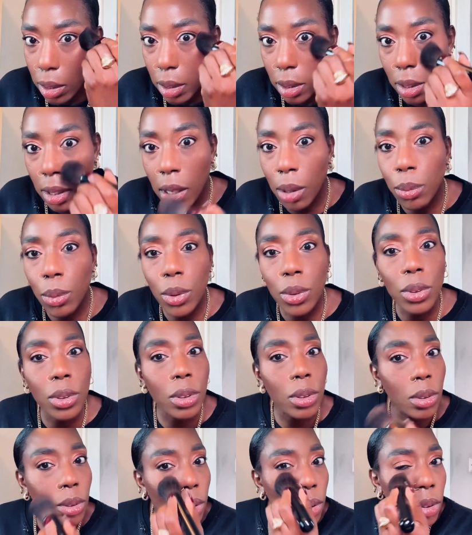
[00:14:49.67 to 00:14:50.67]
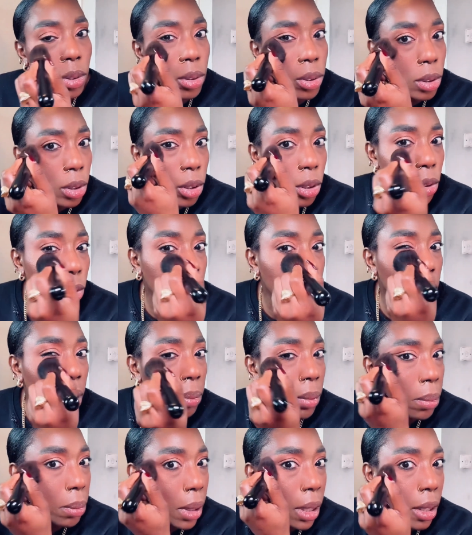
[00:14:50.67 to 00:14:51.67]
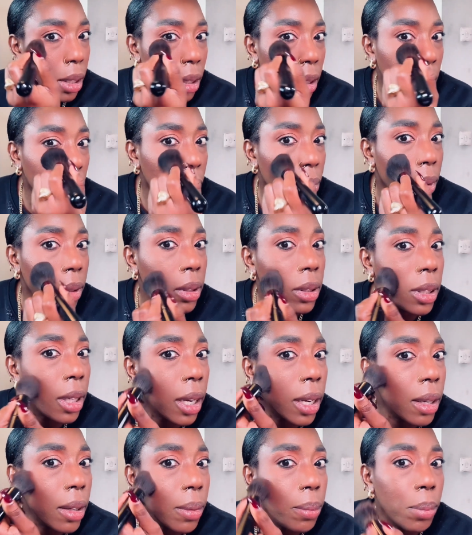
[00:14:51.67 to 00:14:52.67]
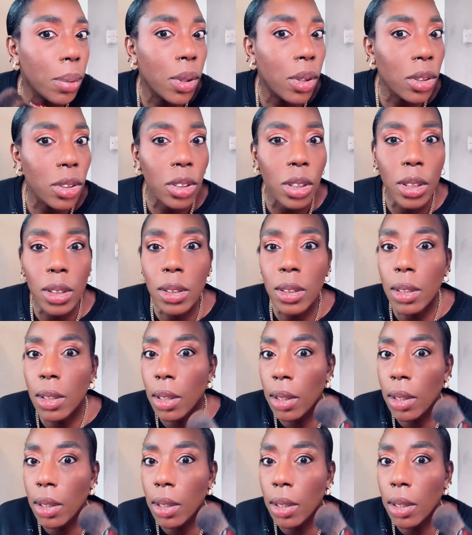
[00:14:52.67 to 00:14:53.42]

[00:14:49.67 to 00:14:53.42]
I would use them immediately once I purchase.